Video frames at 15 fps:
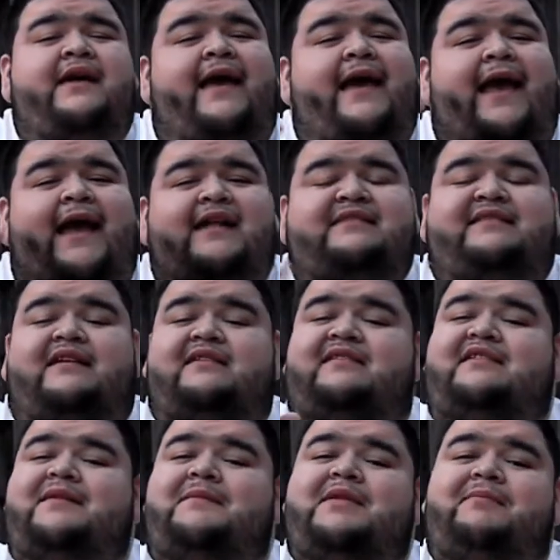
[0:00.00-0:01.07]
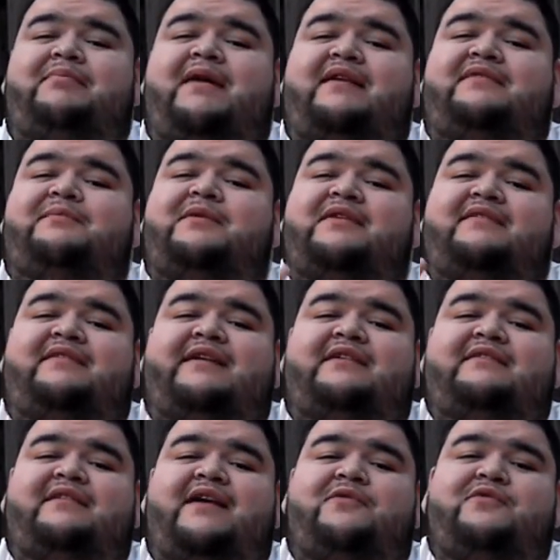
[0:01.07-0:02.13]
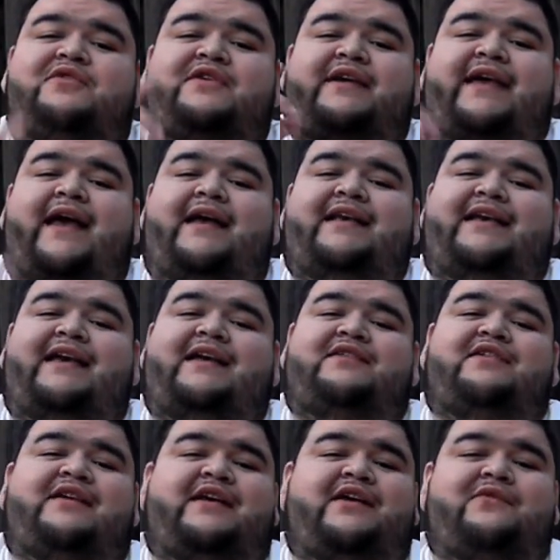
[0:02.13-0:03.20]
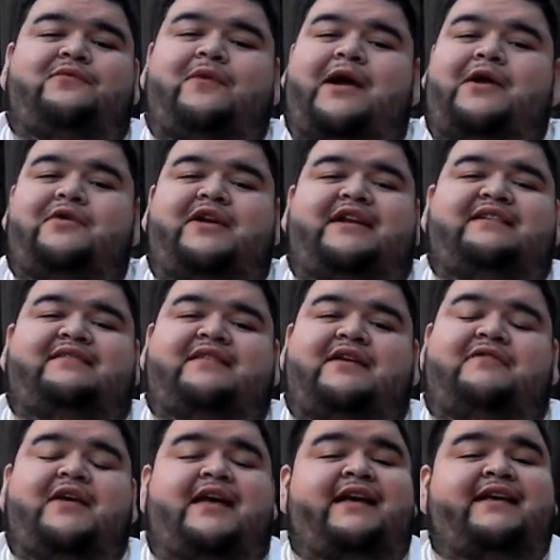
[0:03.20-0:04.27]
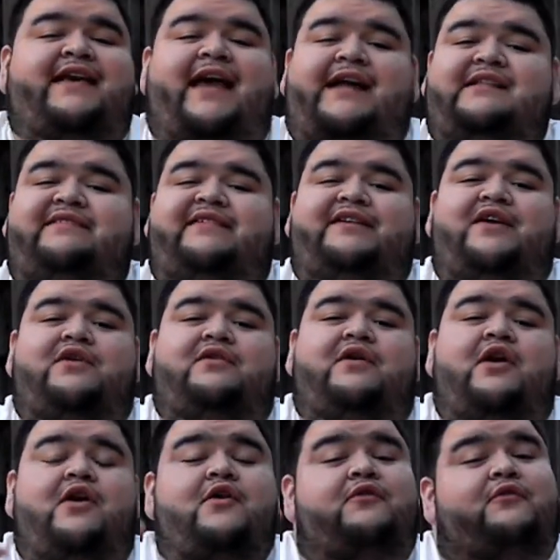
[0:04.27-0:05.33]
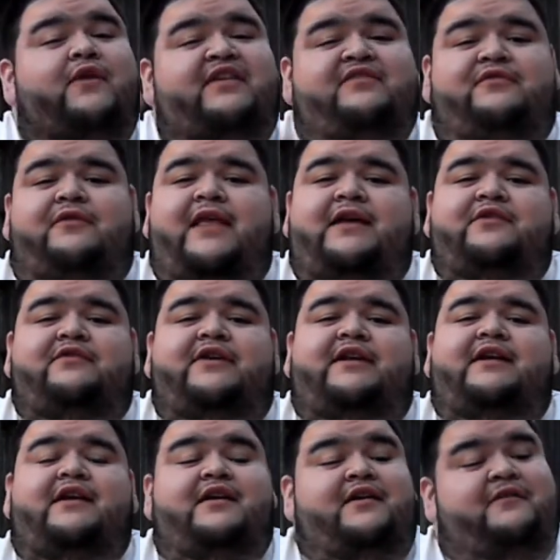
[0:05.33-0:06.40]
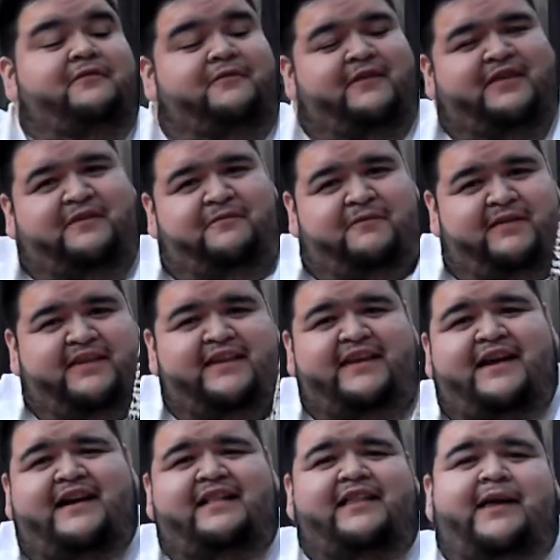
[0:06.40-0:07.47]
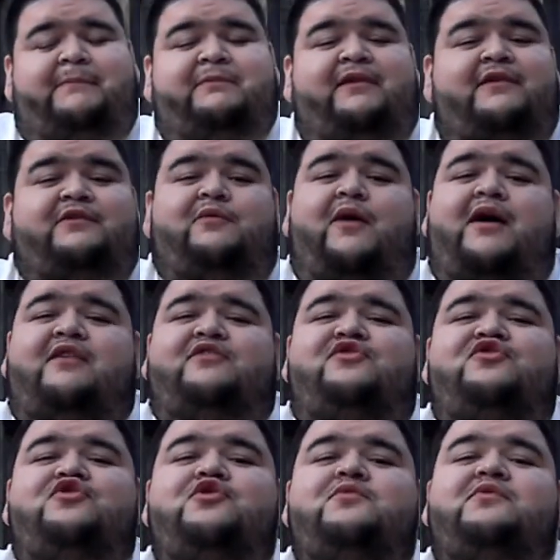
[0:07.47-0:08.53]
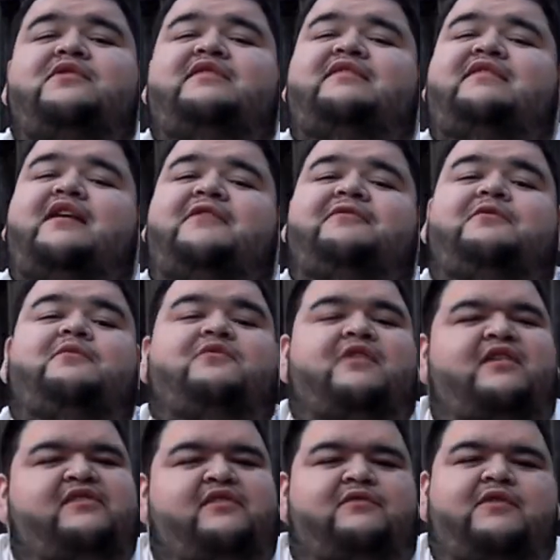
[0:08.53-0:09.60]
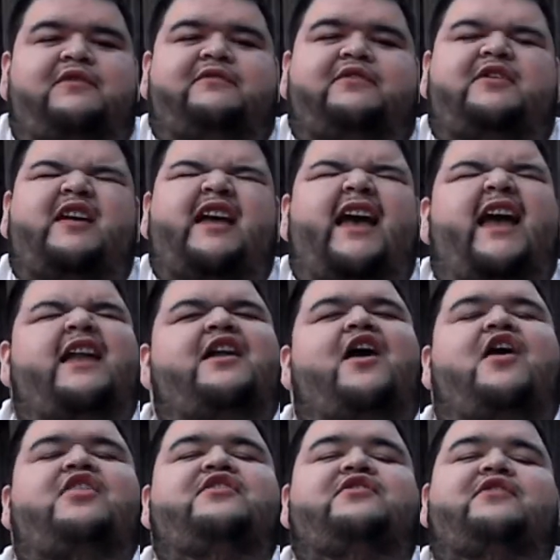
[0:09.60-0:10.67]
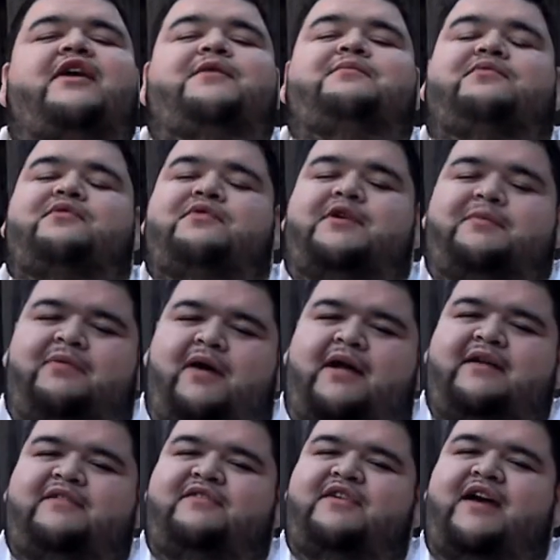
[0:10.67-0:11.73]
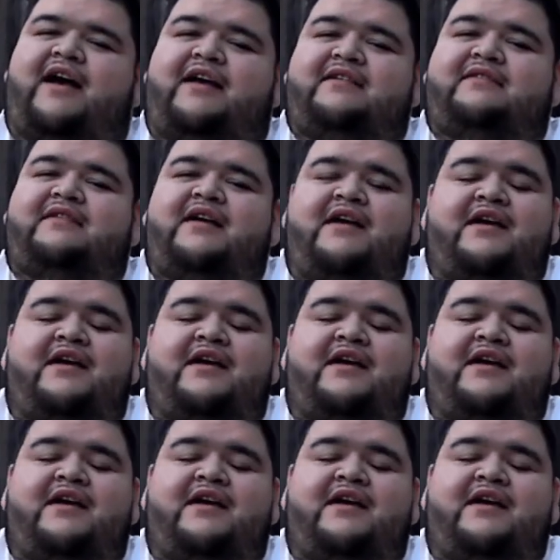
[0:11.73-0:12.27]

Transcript: Hands down, some of the best beer in San Jose where you can't get. You can get rarity stuff, Cantillon, West Veteran, 50-50 Eclipse, as well as numerous stuff from Russian River and other great brewery products, you guys.